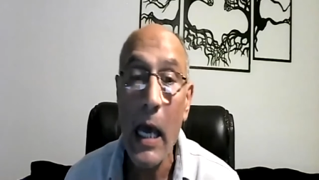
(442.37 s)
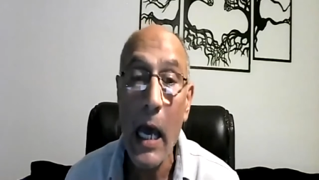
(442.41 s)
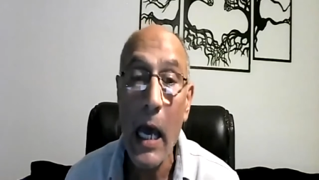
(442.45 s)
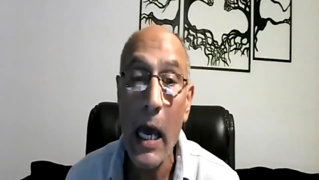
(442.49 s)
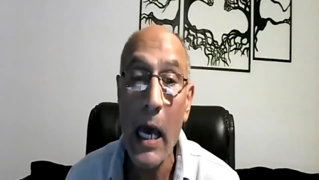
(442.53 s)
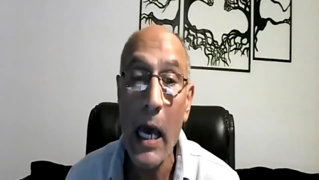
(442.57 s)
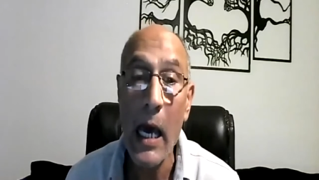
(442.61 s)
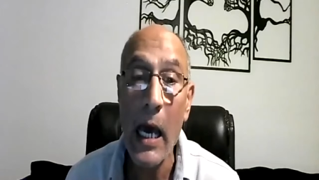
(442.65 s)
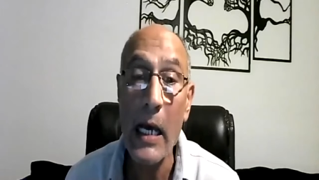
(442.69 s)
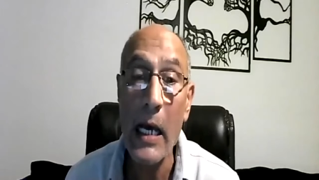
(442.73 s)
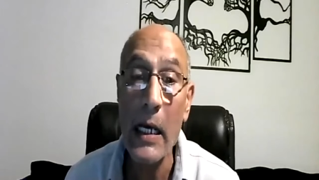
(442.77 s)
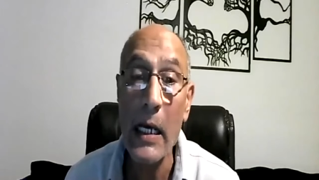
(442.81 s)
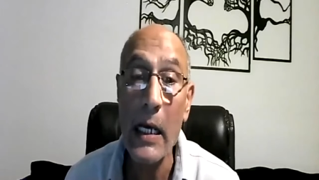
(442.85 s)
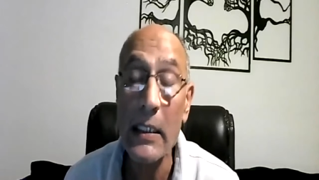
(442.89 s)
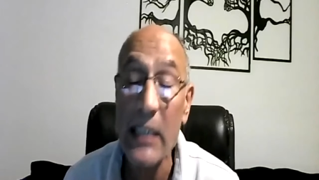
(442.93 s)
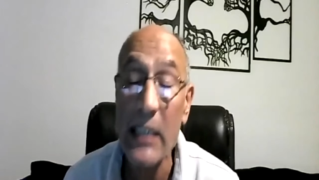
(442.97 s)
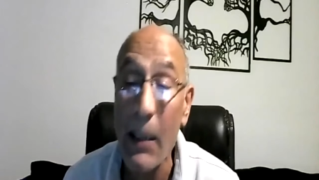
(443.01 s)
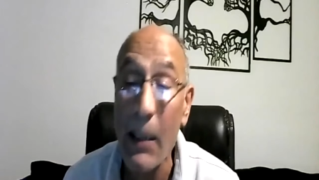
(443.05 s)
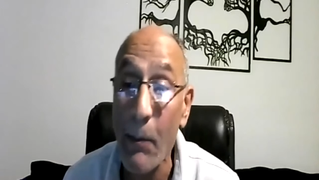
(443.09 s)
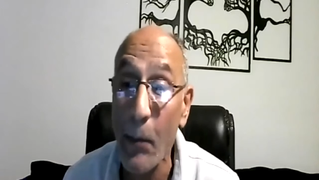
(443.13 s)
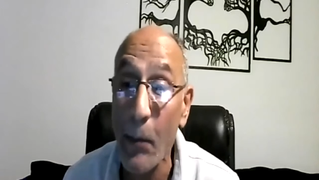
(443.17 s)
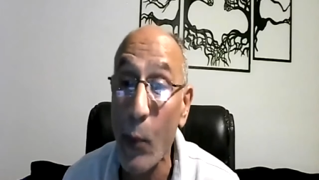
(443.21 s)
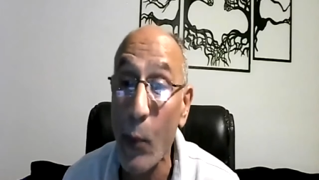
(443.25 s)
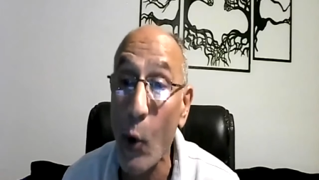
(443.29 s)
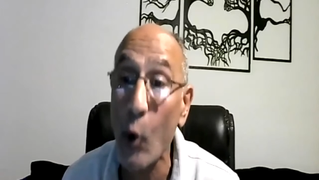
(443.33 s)
uh,
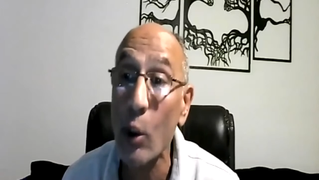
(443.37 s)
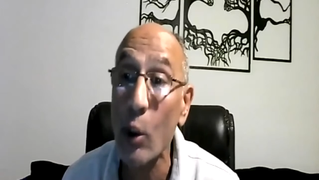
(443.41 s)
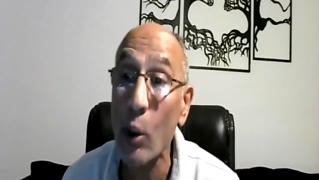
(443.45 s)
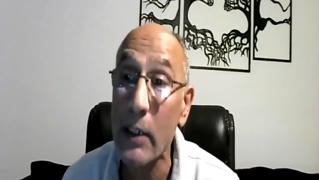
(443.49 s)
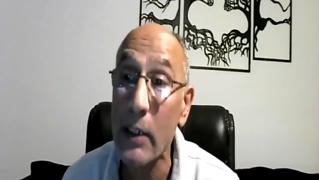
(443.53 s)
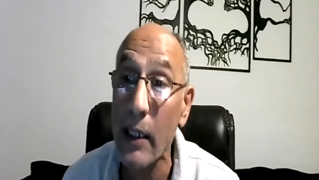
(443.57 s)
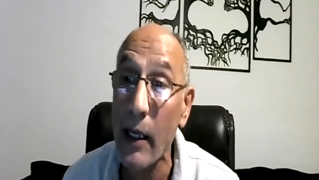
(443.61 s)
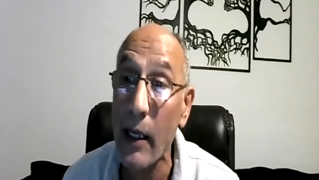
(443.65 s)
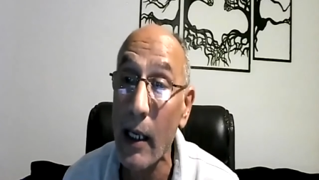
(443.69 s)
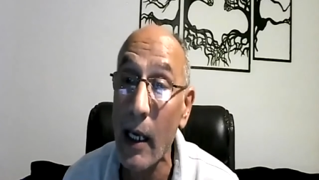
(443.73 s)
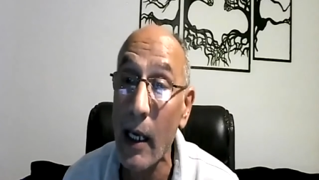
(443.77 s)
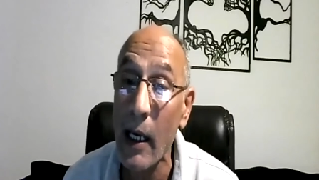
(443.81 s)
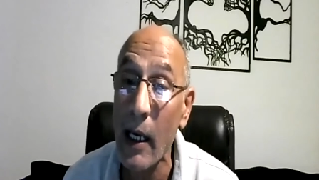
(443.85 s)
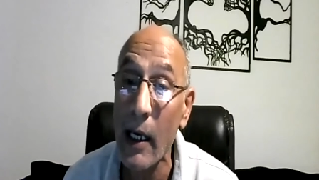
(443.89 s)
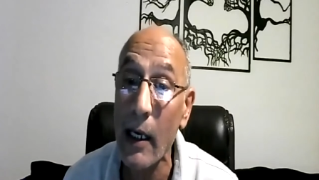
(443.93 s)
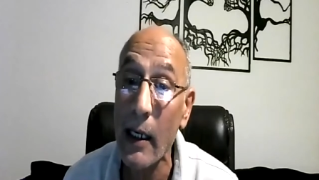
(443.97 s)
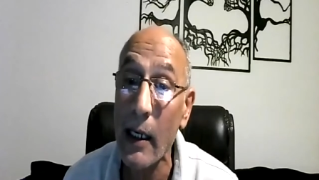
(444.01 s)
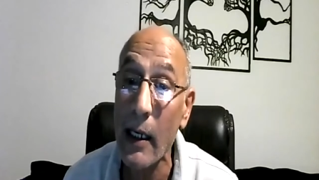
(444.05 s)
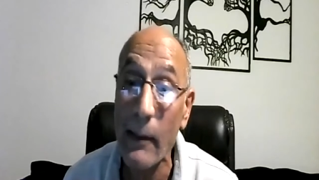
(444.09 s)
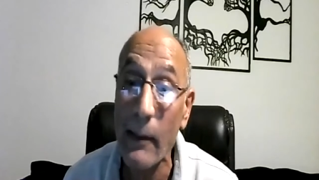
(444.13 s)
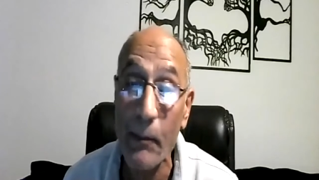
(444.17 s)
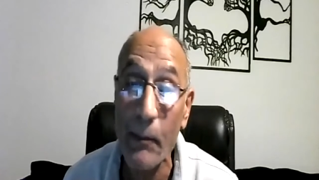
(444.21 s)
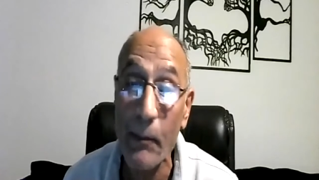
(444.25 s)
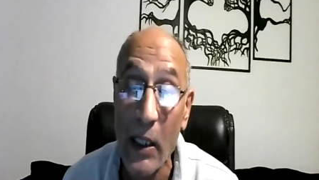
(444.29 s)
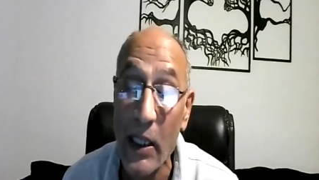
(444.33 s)
support
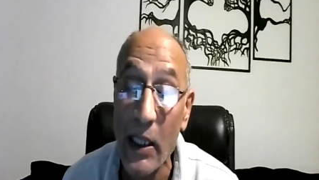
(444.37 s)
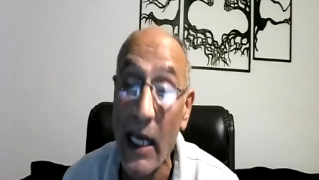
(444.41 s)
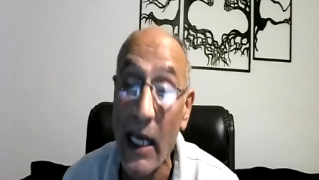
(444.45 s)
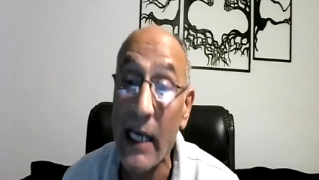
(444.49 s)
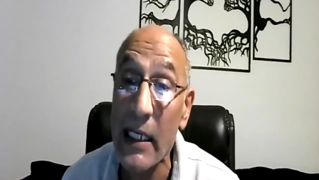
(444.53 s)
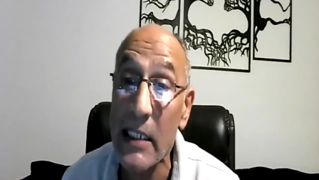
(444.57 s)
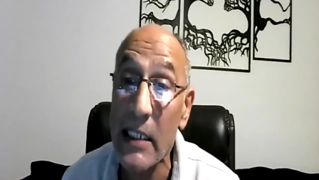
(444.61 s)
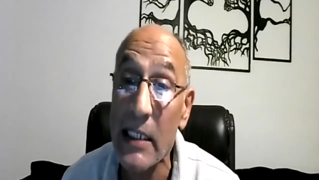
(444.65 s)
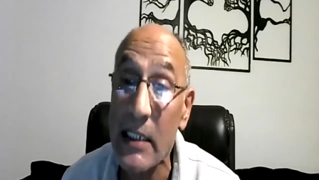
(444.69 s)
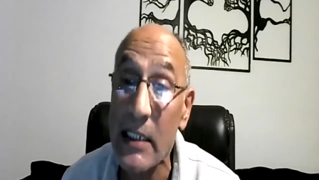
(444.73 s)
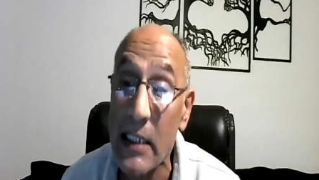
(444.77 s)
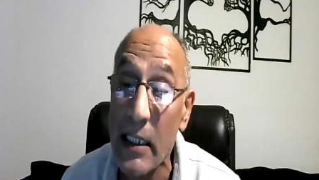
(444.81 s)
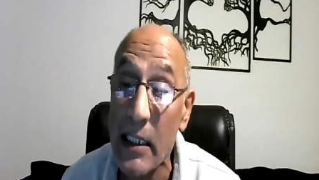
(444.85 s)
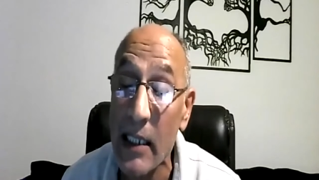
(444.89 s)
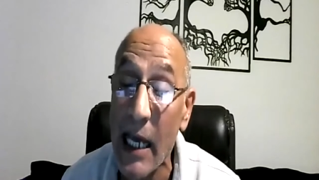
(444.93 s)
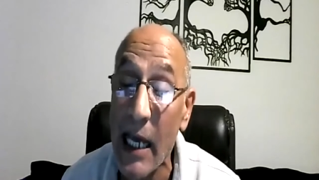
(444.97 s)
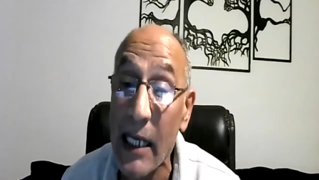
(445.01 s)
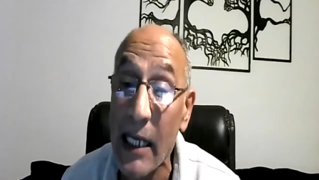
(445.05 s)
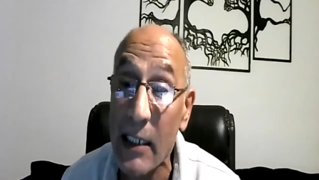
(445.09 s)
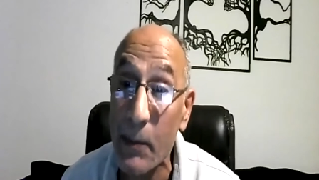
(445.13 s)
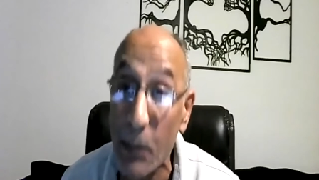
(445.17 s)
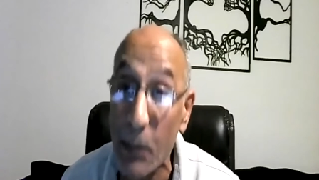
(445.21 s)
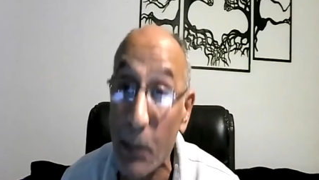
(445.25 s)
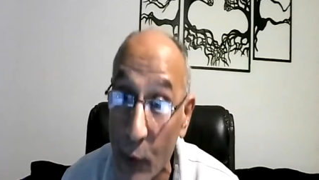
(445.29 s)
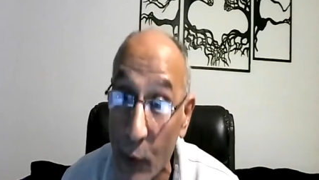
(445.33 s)
um, that is
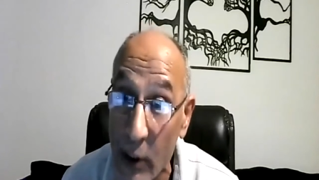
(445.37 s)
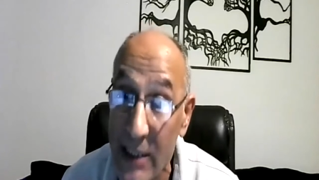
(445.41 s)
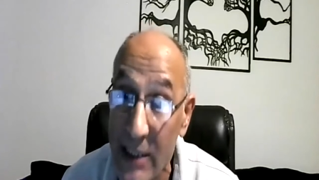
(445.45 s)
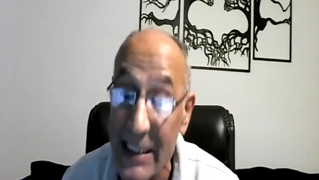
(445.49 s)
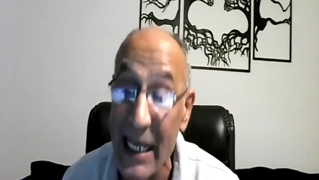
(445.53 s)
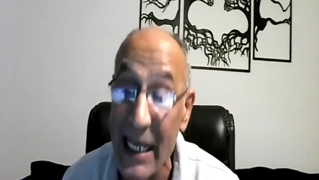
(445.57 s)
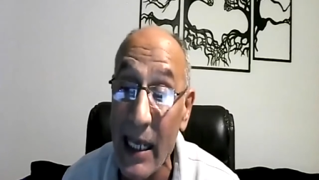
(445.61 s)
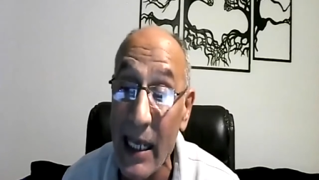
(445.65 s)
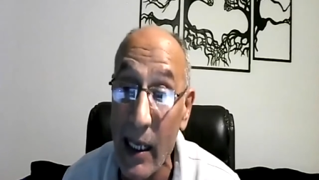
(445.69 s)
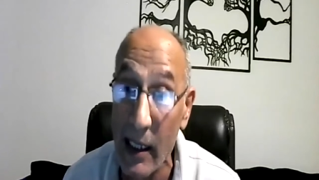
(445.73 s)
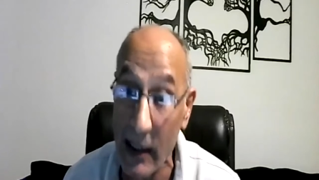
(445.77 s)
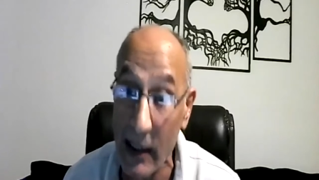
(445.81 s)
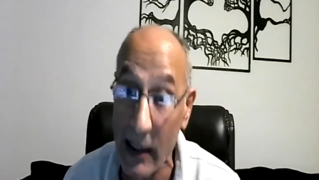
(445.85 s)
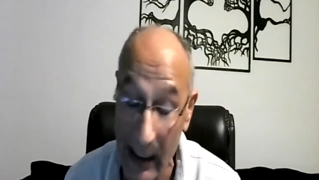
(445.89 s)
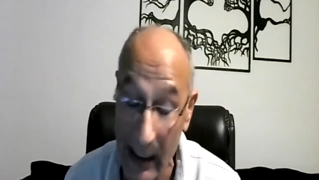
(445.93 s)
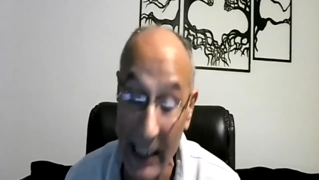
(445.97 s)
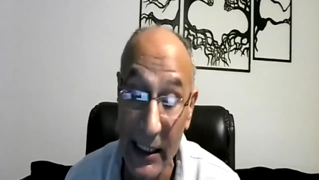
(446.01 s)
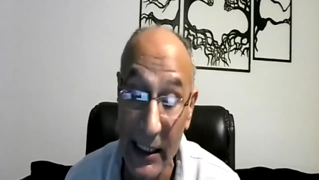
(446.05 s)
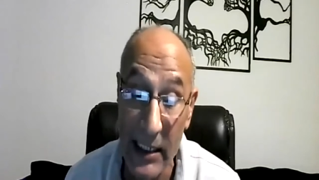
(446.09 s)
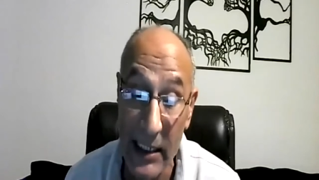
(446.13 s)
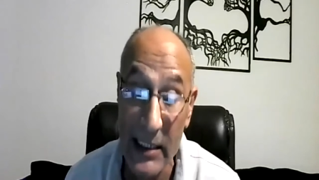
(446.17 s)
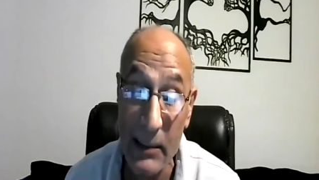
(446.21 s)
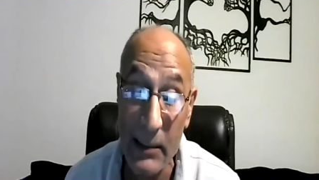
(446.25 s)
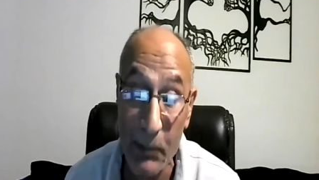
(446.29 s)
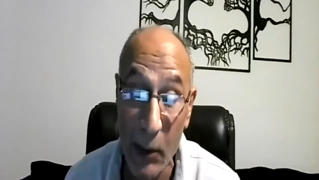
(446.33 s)
that present that
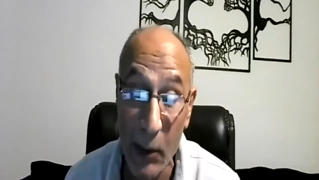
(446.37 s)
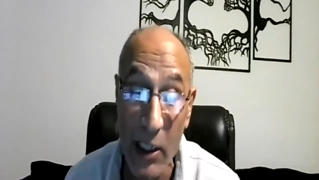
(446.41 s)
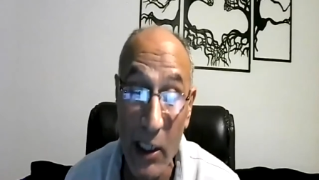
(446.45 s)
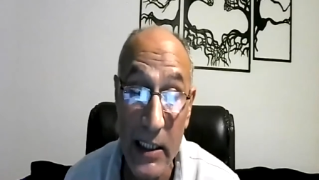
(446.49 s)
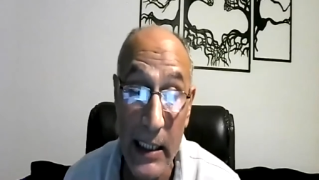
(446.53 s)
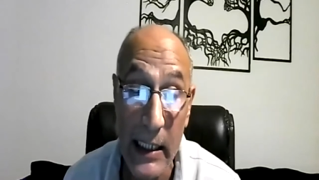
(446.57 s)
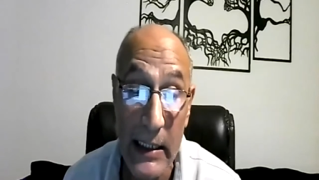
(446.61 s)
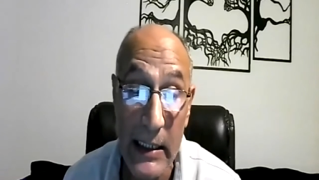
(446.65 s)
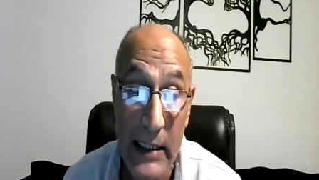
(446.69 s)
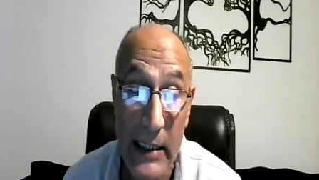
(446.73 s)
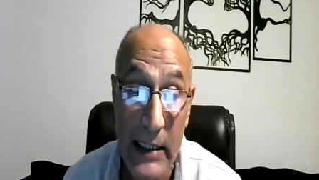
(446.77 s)
is present